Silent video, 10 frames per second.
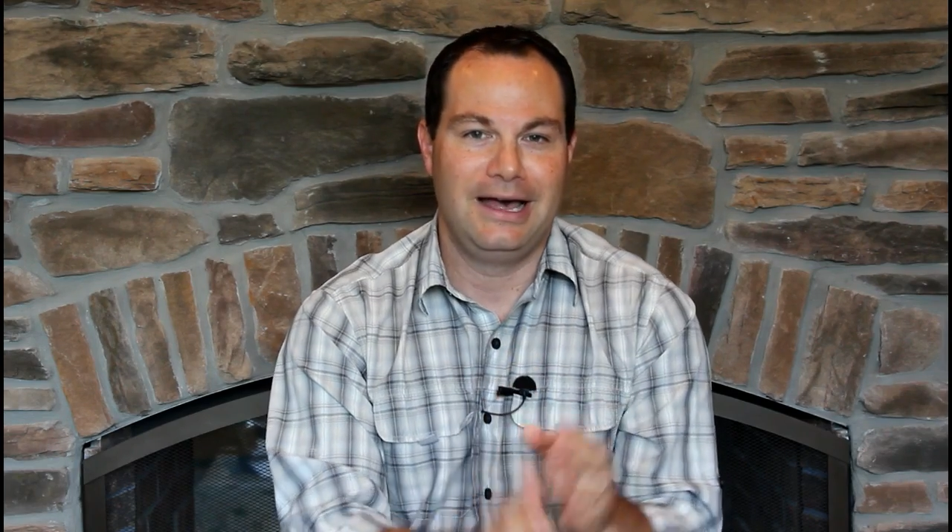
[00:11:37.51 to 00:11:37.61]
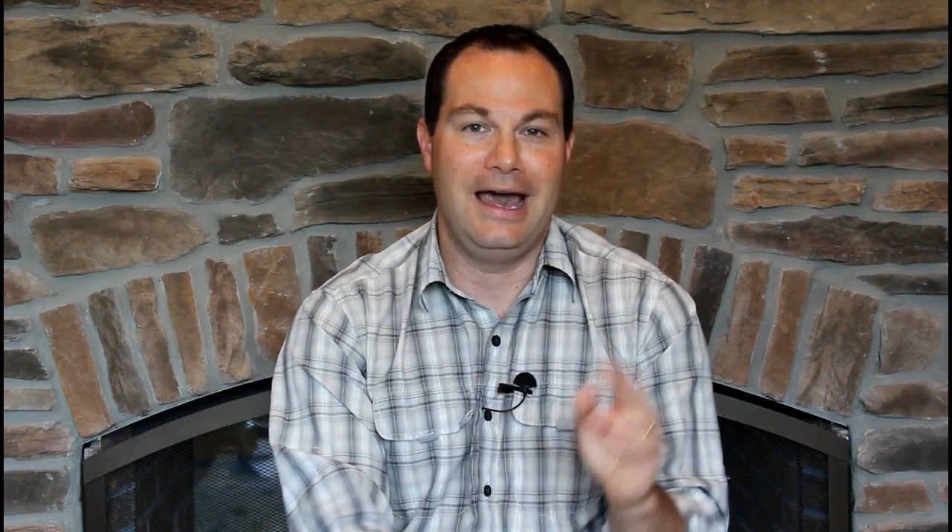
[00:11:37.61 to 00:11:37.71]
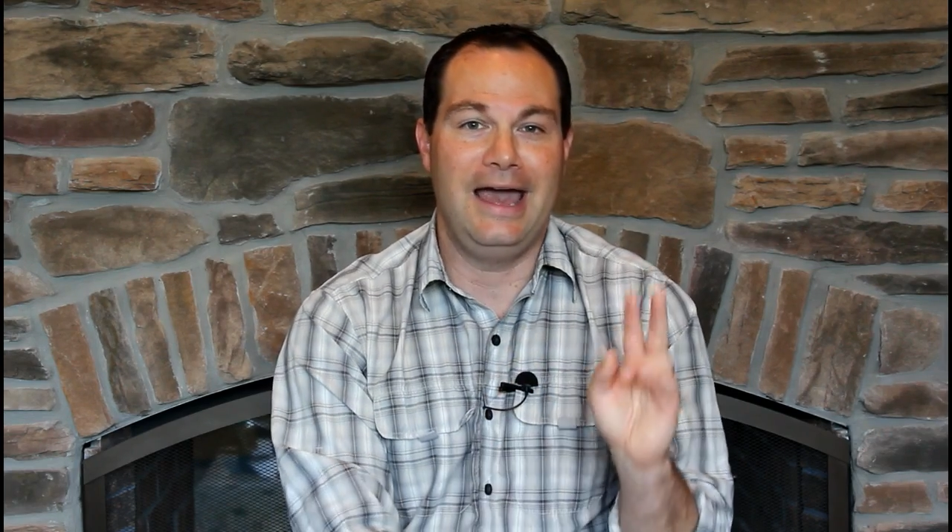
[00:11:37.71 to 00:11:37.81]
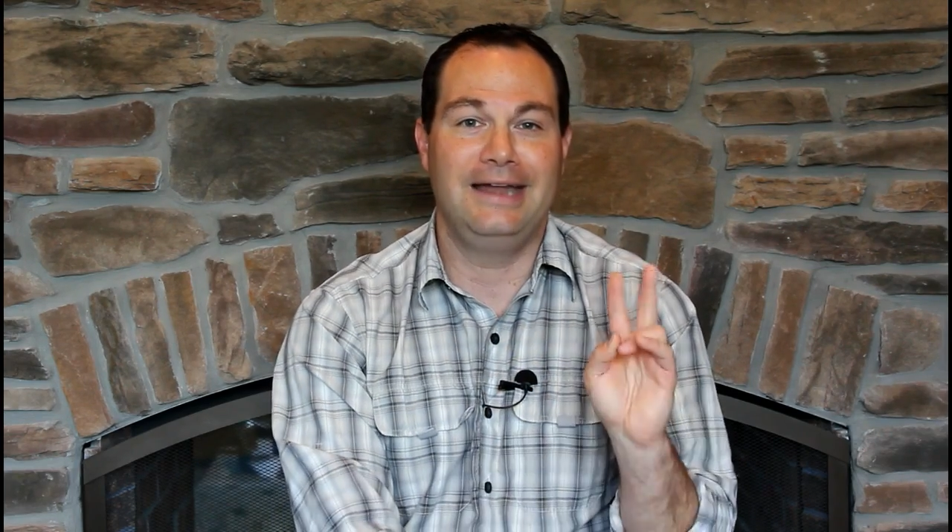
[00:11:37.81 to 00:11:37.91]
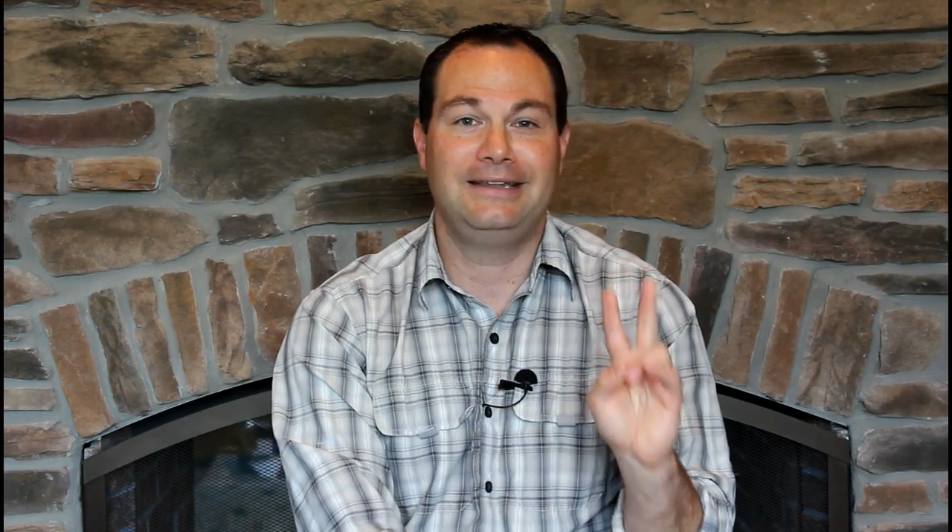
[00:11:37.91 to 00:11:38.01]

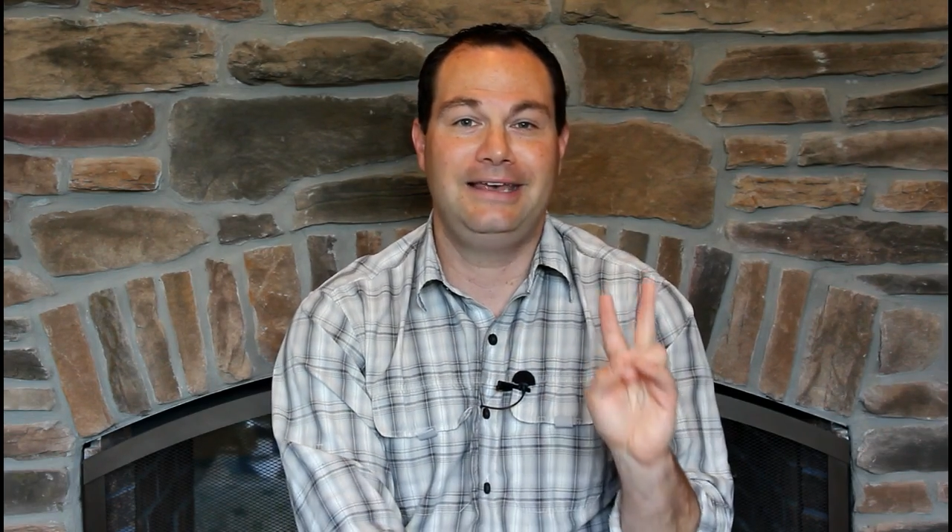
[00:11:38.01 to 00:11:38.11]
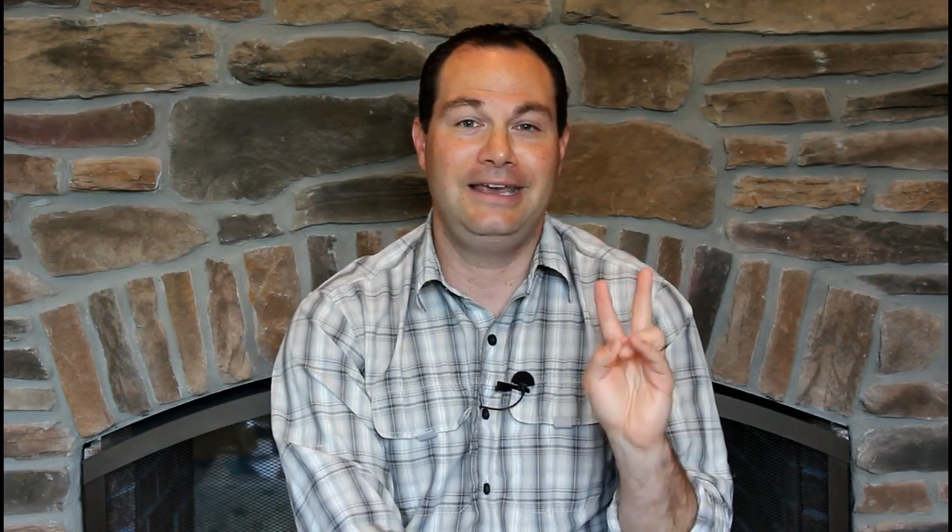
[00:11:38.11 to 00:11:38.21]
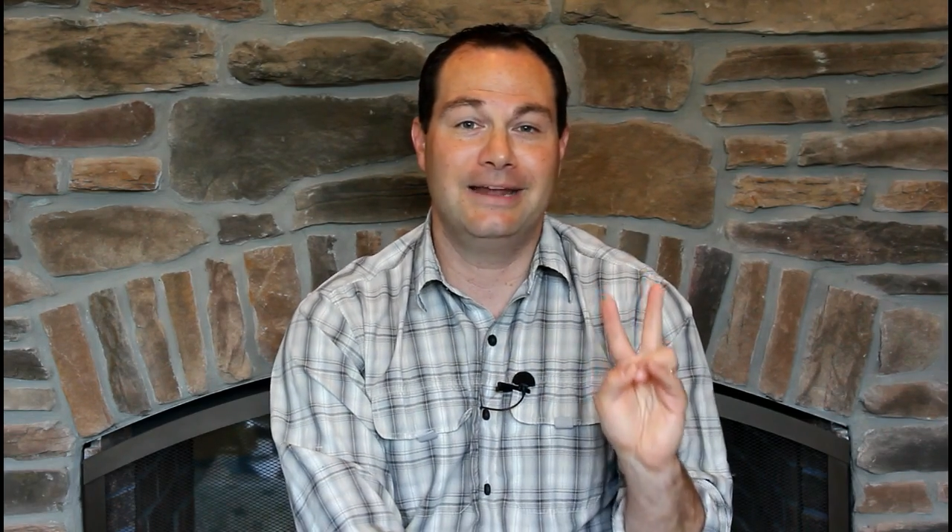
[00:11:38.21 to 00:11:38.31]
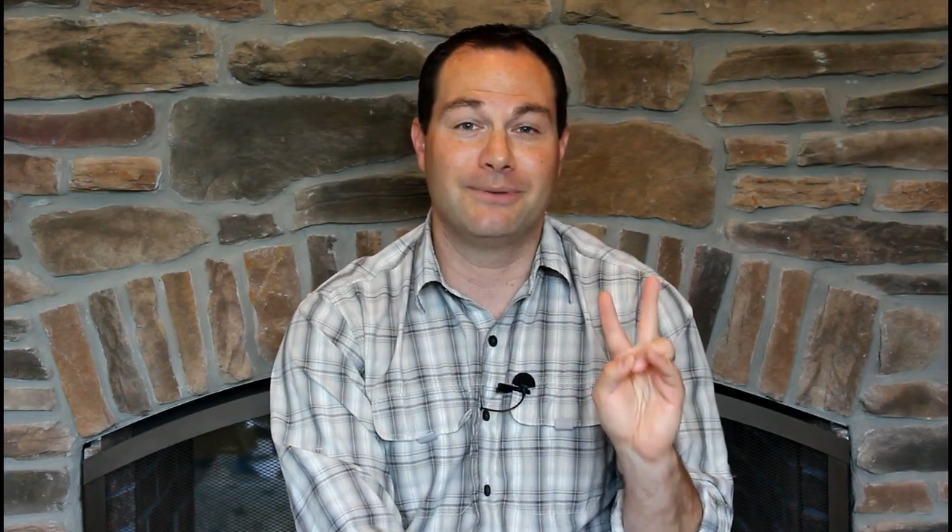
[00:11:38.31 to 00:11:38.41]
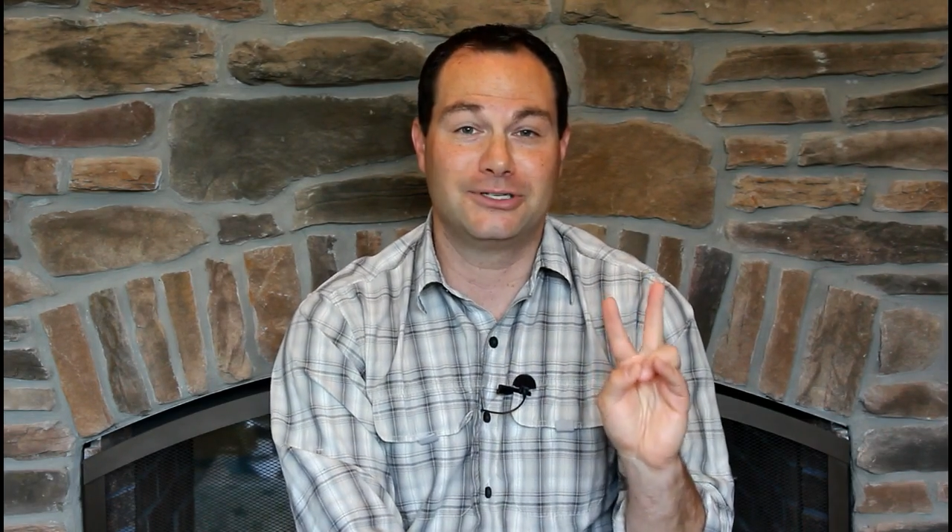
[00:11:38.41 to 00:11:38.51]
And key
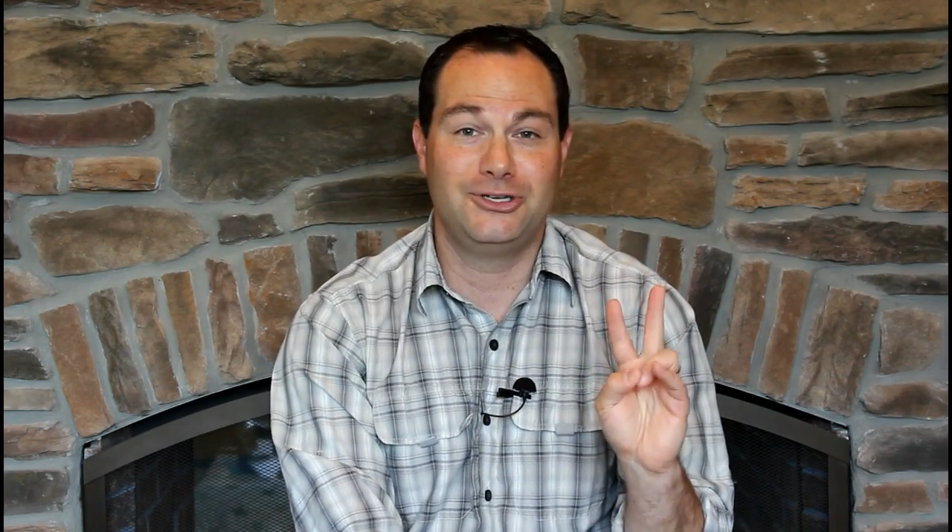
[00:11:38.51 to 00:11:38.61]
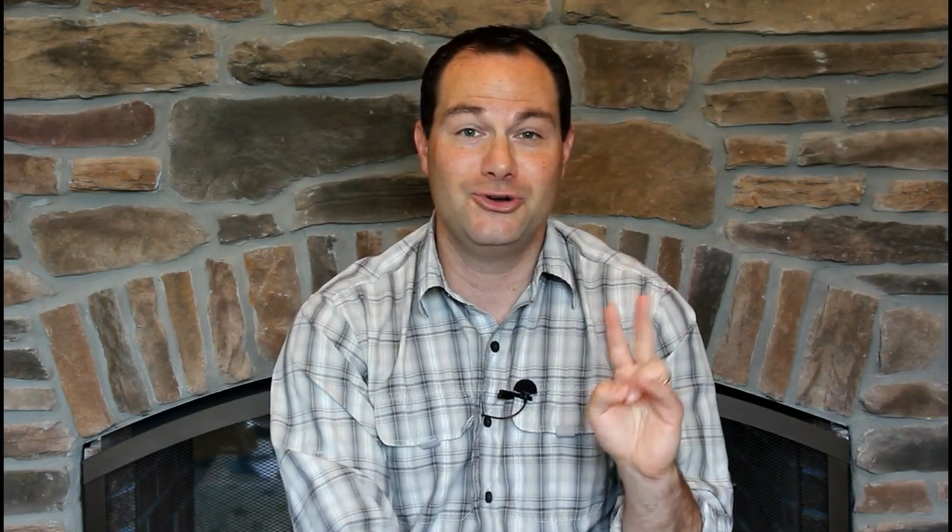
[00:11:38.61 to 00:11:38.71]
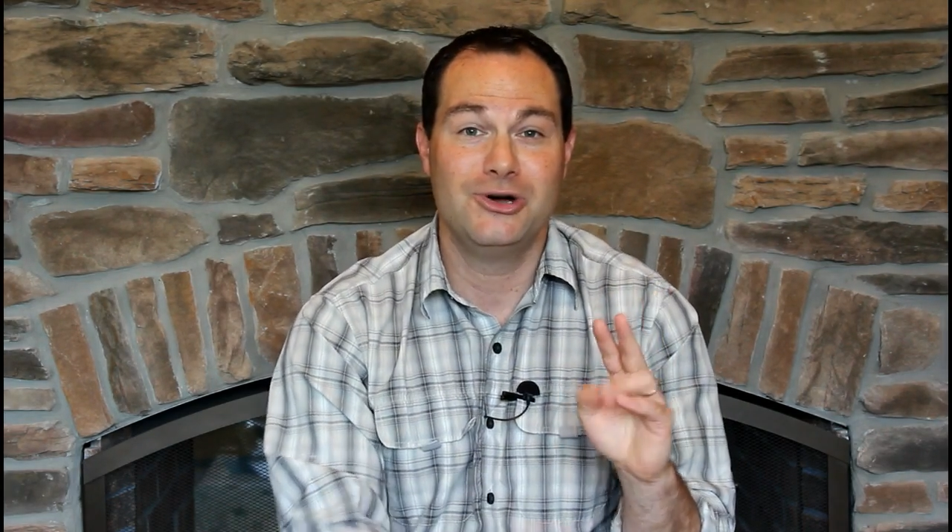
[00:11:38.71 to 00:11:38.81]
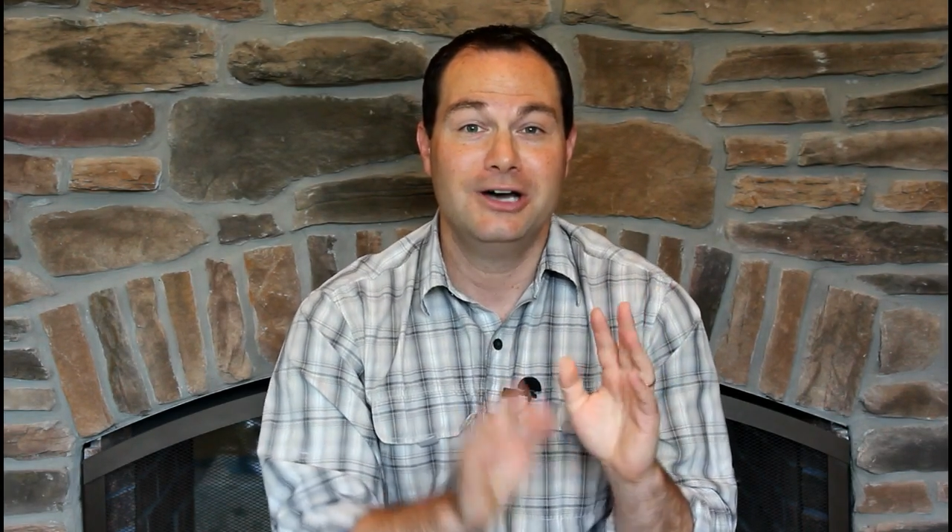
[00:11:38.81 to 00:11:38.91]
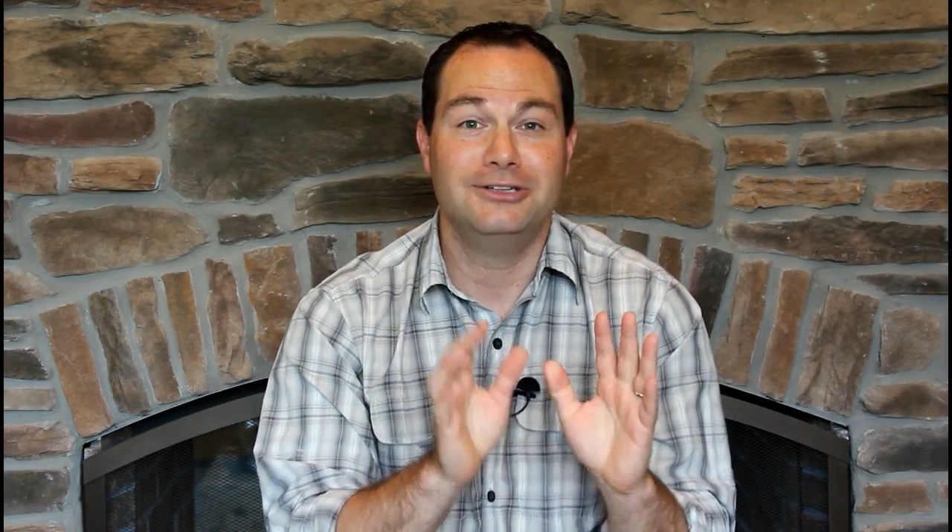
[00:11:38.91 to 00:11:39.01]
number 2,